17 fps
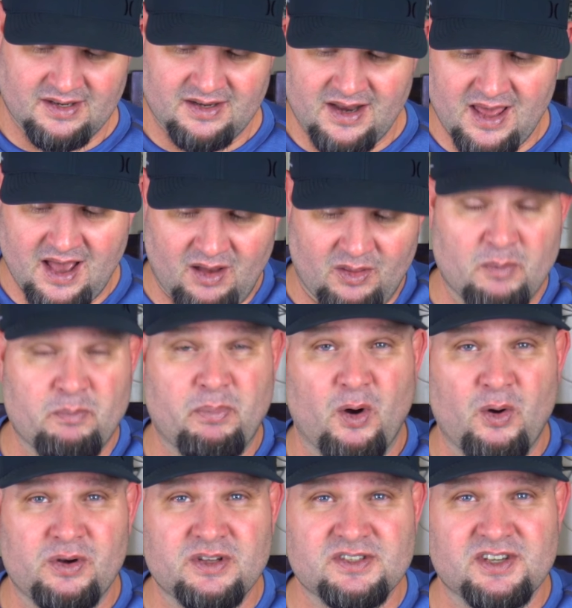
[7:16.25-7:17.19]
Now, the
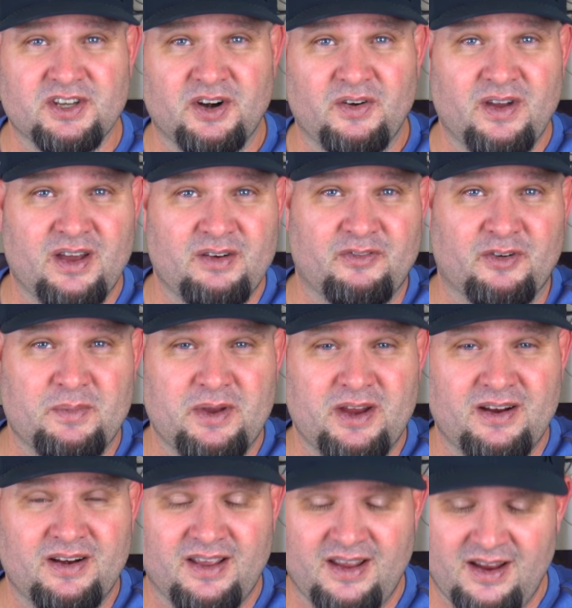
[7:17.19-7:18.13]
bone is gonna run from
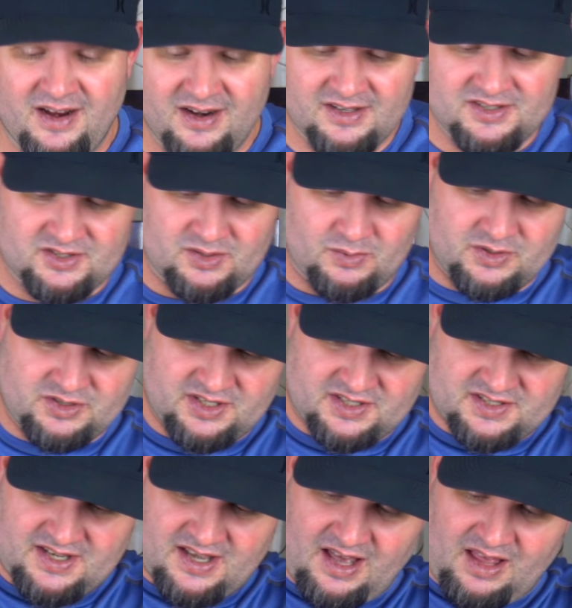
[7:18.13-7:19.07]
here to here, so we'll
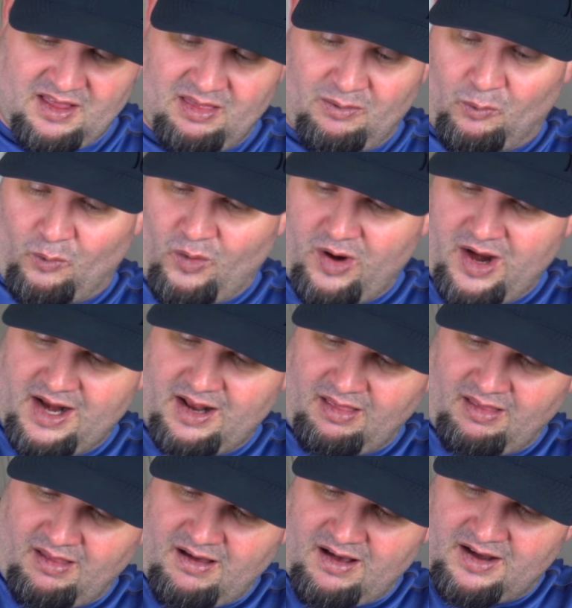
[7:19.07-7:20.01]
just cut right
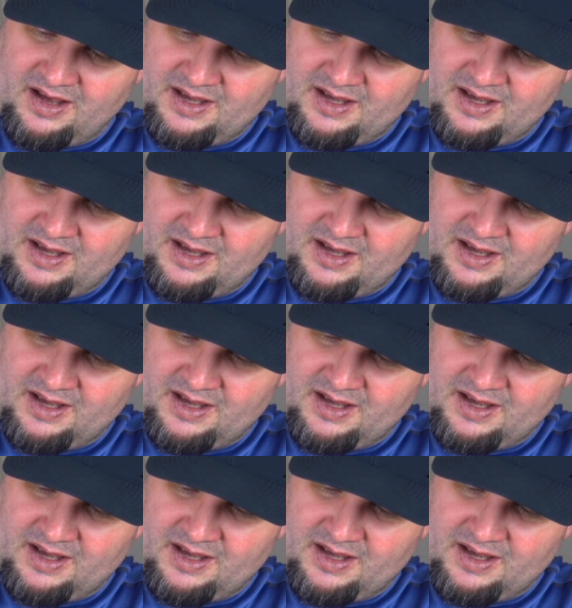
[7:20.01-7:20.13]
along